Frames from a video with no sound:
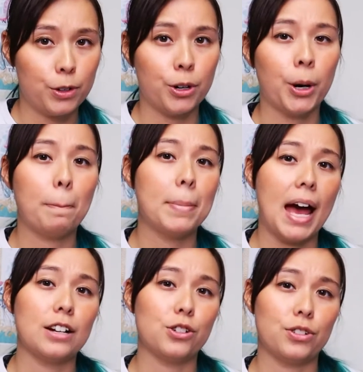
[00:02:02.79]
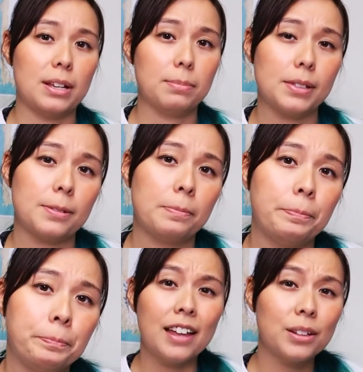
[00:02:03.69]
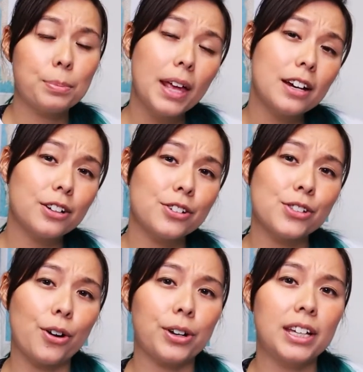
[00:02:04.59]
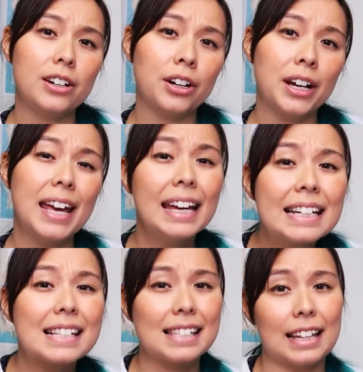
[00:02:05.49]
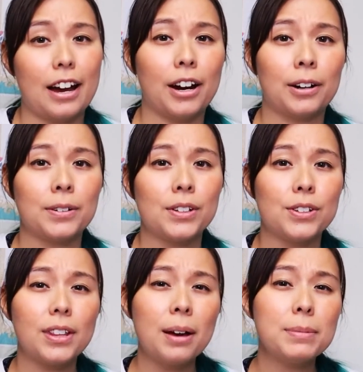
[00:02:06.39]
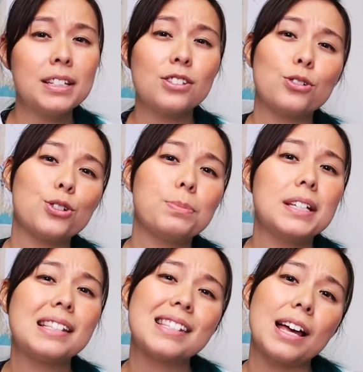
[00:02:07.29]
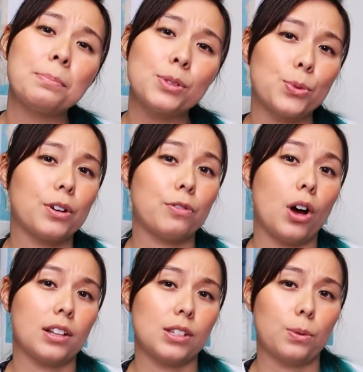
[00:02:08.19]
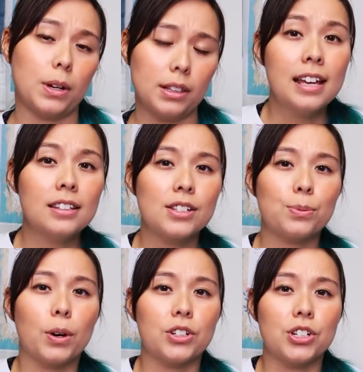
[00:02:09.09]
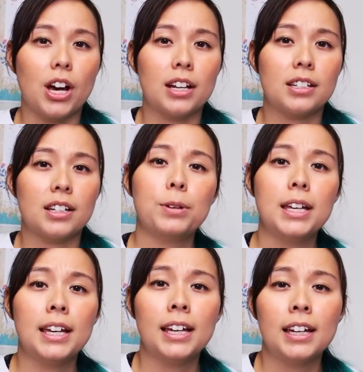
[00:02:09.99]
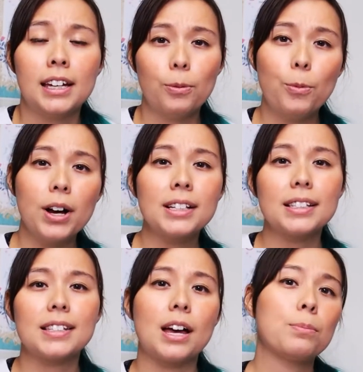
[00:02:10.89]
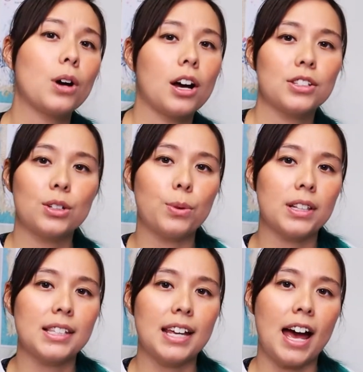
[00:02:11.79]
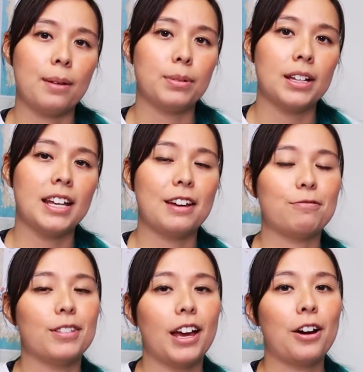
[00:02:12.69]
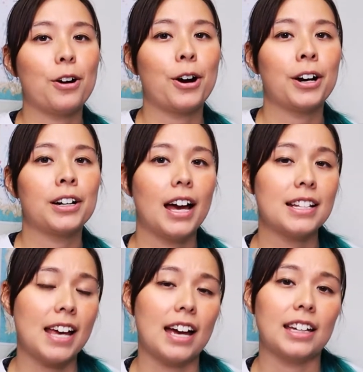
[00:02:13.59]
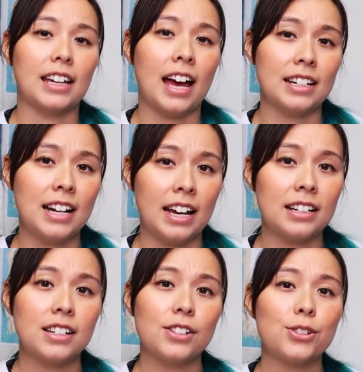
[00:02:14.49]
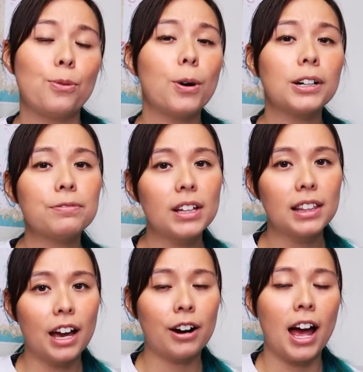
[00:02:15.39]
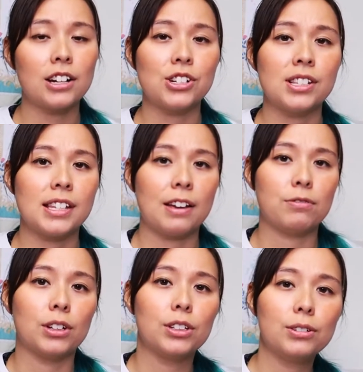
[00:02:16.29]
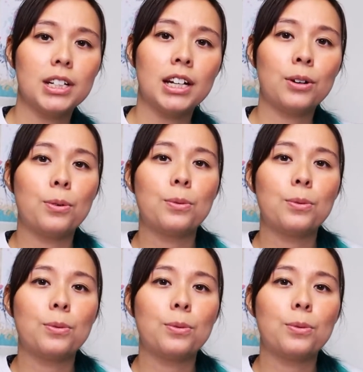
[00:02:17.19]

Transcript: their bad dreams and the players are here in its lair. So that means there should be some sort of consequence. In this one shot, we want some consequence to happen if they are attacking at night. So one of the lair actions I've included